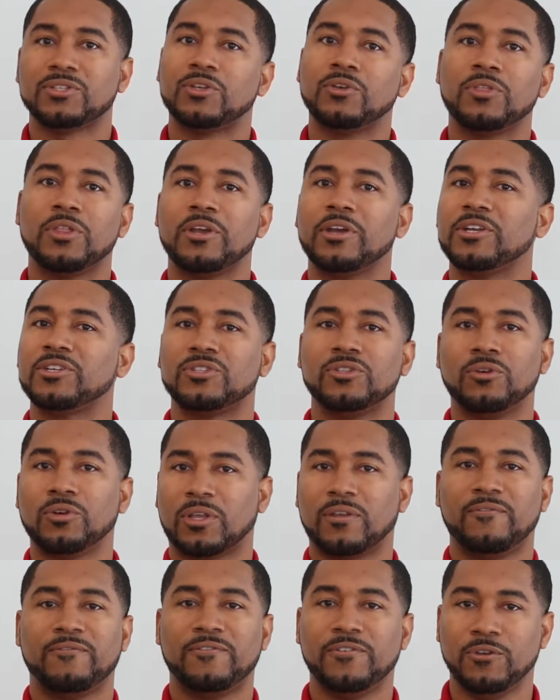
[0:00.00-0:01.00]
so there is no
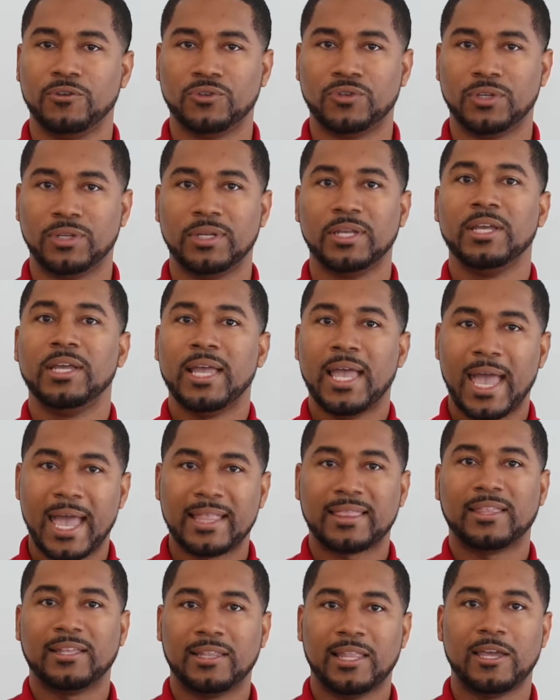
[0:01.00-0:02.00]
confusion
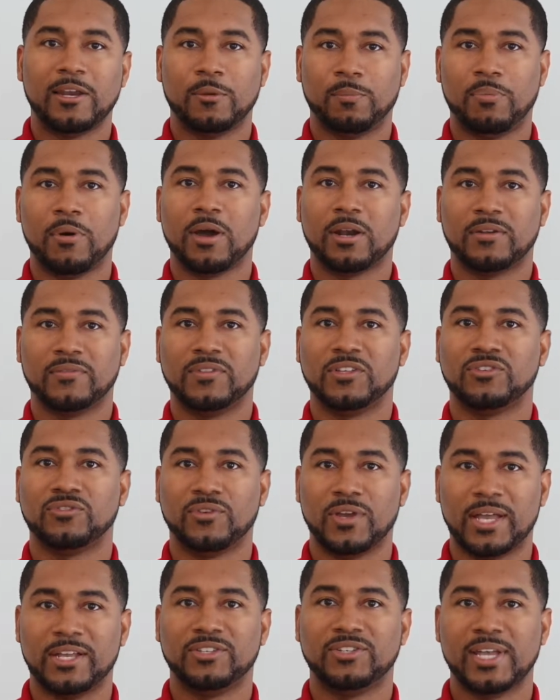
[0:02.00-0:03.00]
at the later part of the
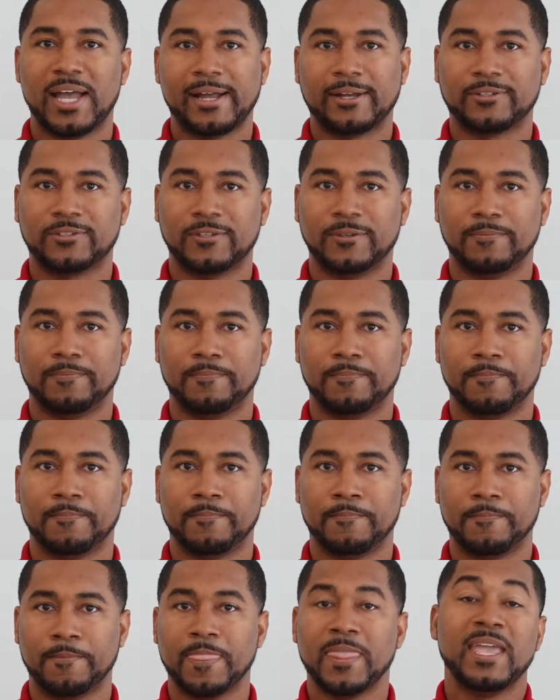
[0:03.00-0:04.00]
transaction.
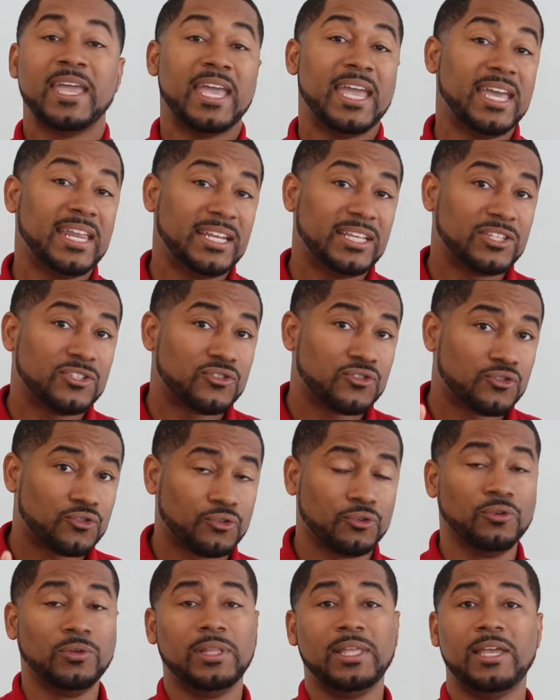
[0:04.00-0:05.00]
It is
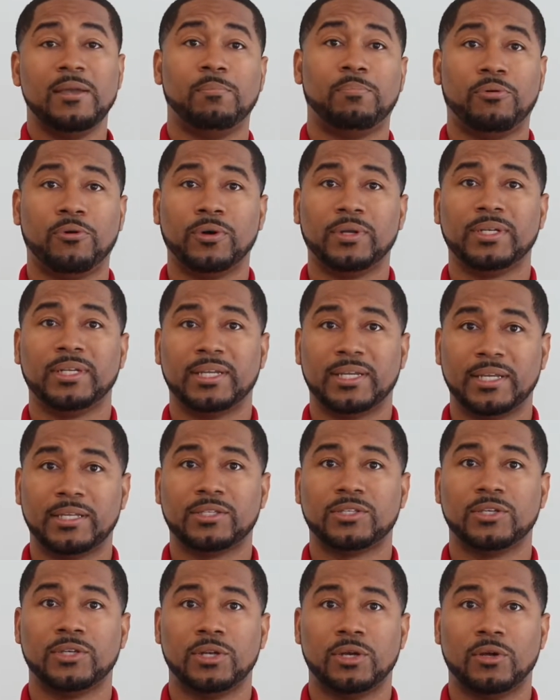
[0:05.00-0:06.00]
truly important to get
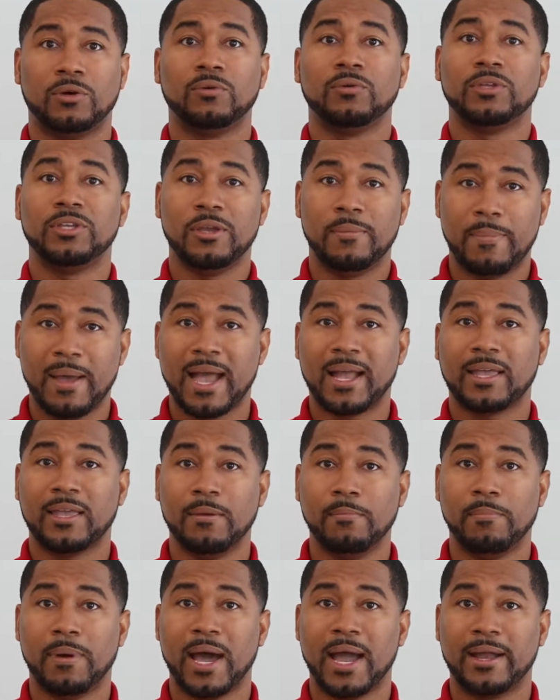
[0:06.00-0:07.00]
to know your
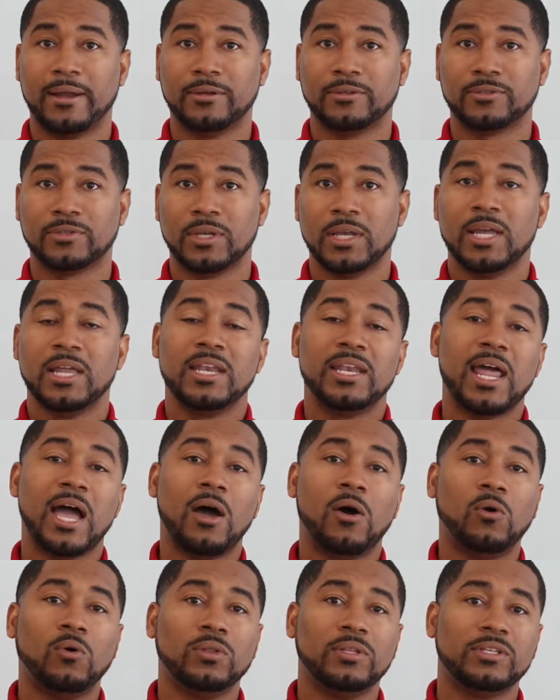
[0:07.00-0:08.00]
back-end buyers,
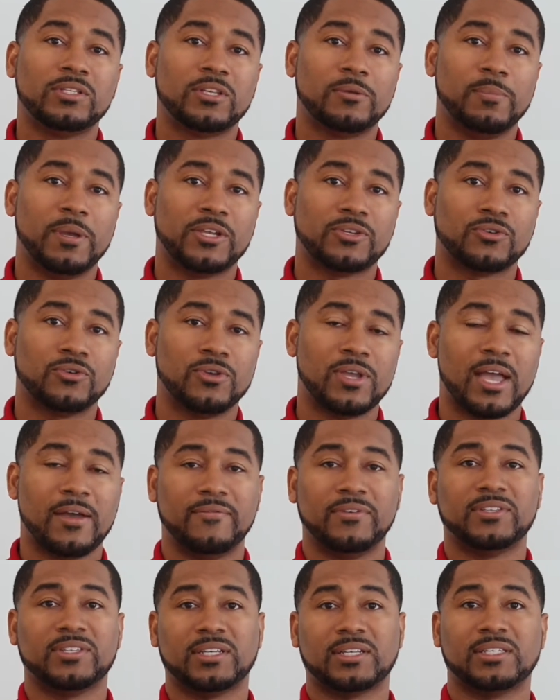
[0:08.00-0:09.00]
not only to make sure you
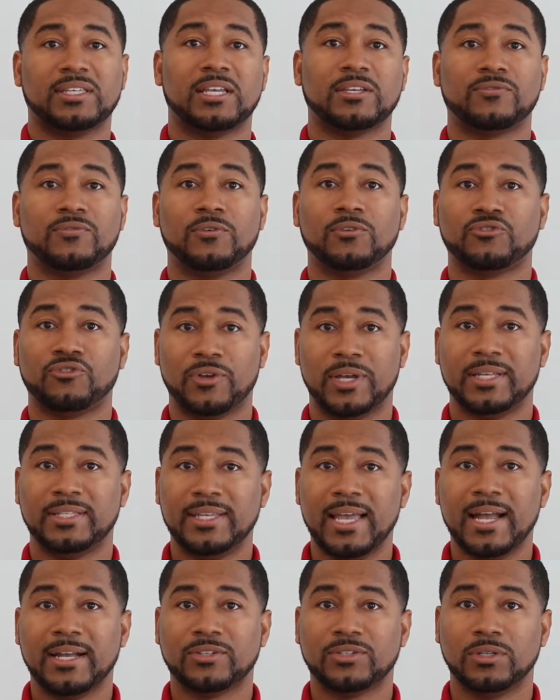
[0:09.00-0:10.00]
have a successful
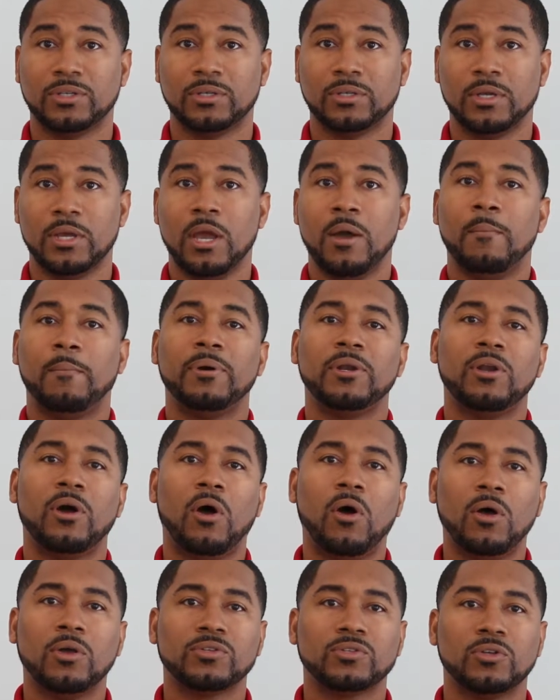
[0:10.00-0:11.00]
transaction, but
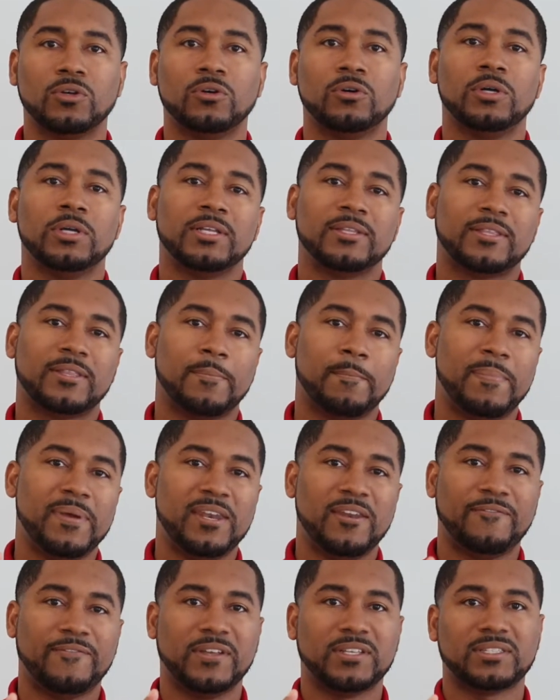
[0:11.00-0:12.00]
also the
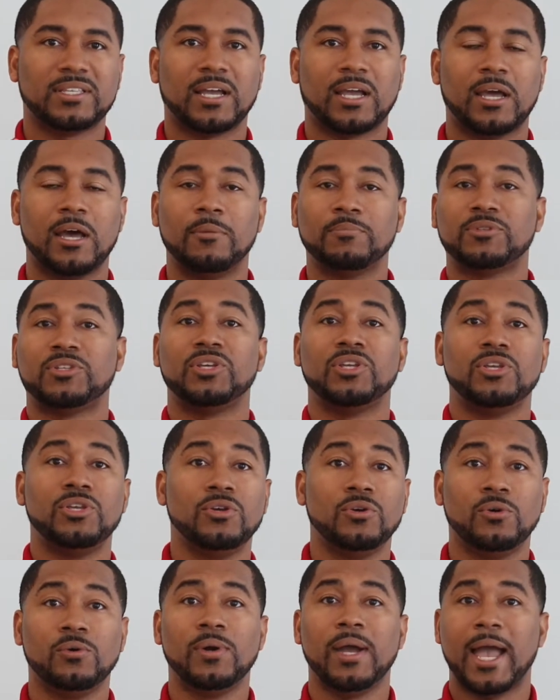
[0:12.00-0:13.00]
benefits that come to
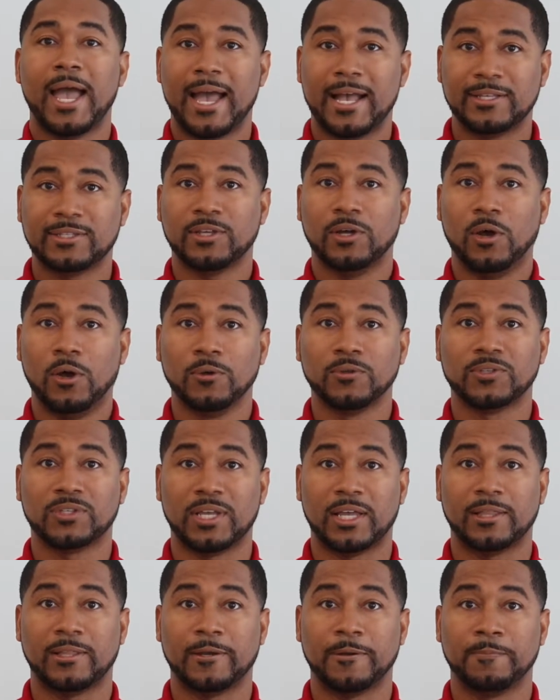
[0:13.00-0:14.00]
you as a
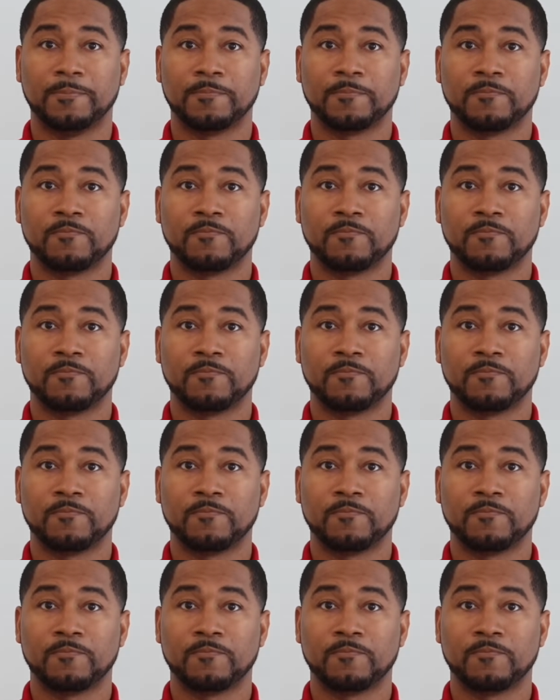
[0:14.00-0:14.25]
wholesaler.